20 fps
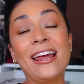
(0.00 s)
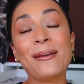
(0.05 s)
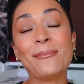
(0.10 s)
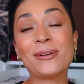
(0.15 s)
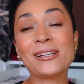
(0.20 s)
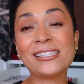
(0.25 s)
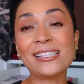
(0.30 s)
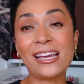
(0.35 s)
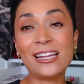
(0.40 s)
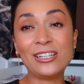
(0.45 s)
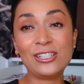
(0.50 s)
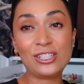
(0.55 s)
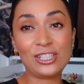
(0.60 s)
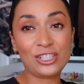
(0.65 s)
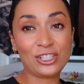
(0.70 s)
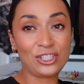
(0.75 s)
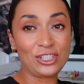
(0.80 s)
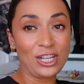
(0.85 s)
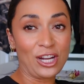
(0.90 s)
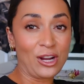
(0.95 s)
I'm excited to
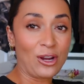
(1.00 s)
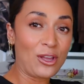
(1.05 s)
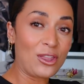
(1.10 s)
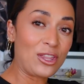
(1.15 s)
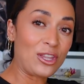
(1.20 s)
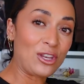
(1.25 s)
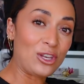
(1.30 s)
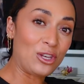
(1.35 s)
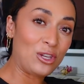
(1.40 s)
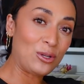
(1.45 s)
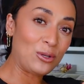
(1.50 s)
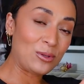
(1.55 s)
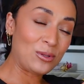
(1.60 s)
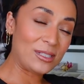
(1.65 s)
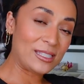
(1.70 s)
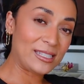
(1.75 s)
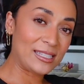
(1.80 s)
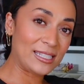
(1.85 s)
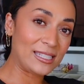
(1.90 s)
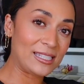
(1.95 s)
share the new
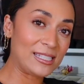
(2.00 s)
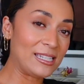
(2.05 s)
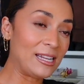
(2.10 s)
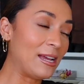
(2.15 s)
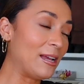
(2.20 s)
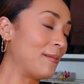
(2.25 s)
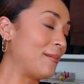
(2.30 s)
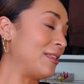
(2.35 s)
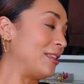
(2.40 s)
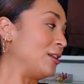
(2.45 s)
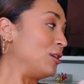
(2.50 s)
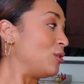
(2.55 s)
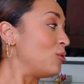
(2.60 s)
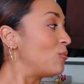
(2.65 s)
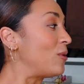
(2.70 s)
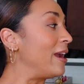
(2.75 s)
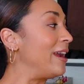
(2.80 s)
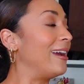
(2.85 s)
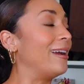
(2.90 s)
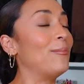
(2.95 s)
system and the new
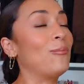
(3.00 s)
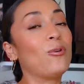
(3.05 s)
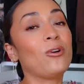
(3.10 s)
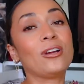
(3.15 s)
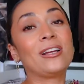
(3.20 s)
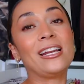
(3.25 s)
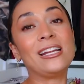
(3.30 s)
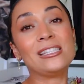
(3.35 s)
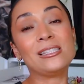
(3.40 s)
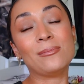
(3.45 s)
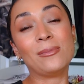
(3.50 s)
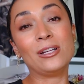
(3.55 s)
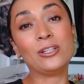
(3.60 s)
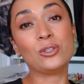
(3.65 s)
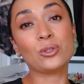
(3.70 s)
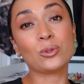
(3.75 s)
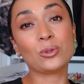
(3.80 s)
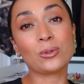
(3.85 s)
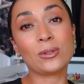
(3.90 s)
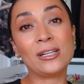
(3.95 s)
way I'm organizing my
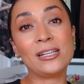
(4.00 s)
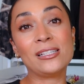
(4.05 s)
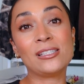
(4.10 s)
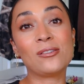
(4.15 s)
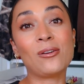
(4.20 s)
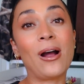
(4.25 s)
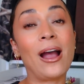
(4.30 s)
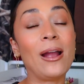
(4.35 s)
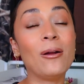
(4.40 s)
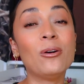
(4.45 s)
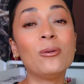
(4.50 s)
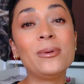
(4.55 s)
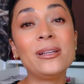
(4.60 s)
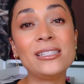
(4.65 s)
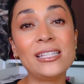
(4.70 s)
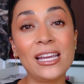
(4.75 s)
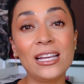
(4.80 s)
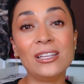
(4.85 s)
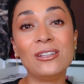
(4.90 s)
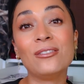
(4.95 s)
jewelry. So I will be
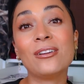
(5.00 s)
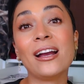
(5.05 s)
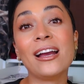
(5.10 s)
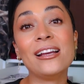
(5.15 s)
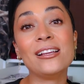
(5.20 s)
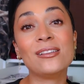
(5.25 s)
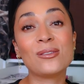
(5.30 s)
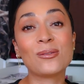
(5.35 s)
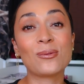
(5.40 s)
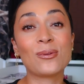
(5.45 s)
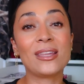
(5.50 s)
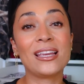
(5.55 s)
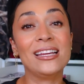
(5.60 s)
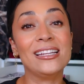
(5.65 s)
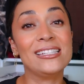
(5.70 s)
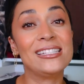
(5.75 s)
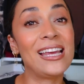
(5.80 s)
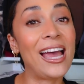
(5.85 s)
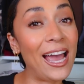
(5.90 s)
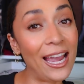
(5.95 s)
taking you guys through the
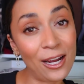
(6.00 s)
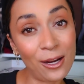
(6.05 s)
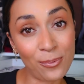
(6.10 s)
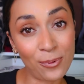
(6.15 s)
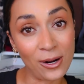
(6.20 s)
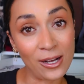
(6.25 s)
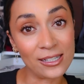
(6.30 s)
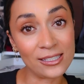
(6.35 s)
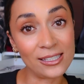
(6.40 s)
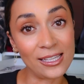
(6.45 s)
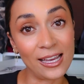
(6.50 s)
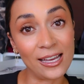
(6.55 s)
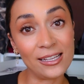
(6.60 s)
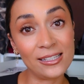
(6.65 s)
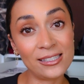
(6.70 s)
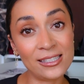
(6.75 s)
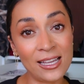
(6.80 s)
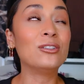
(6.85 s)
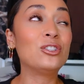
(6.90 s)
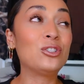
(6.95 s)
entire
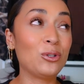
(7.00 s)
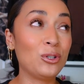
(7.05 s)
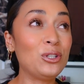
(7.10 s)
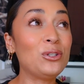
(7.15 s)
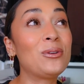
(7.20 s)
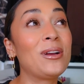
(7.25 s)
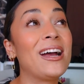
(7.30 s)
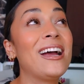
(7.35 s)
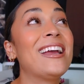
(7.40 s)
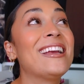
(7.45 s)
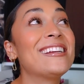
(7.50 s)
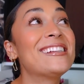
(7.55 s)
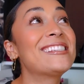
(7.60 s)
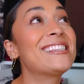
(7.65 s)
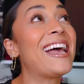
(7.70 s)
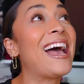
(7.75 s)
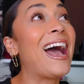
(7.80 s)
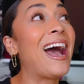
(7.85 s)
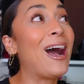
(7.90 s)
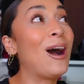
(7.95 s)
process, showing you guys
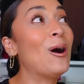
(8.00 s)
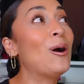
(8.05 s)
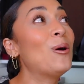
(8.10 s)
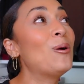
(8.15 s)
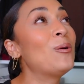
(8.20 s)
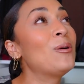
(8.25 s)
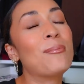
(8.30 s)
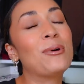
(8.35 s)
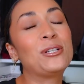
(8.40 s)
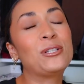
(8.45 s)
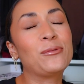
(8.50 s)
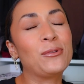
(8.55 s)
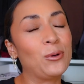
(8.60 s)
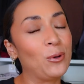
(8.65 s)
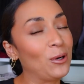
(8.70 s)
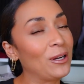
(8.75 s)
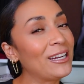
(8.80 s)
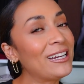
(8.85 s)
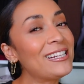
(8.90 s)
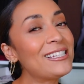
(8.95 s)
how much of an
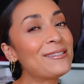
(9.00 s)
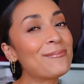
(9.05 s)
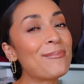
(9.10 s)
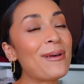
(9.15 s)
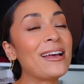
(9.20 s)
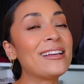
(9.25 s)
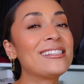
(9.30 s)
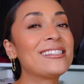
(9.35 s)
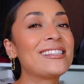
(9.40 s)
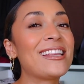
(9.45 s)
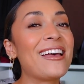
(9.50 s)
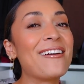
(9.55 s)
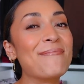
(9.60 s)
organized mess